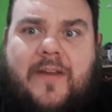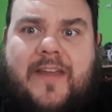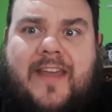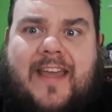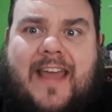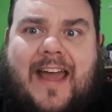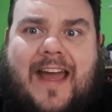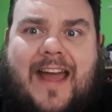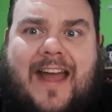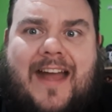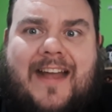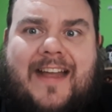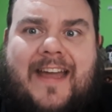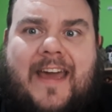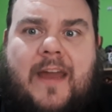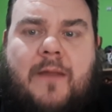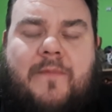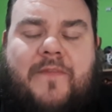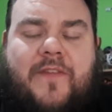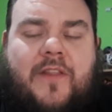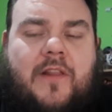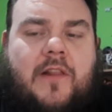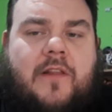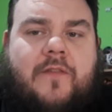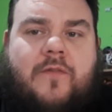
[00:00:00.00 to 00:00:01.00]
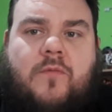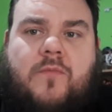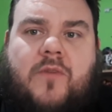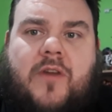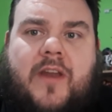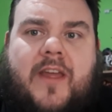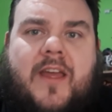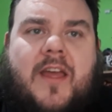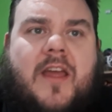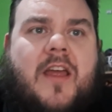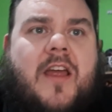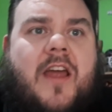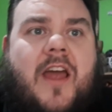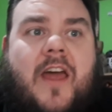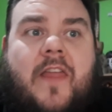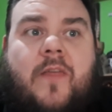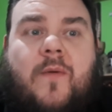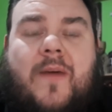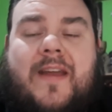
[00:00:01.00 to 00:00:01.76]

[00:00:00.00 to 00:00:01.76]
You can't get them for the love of money, and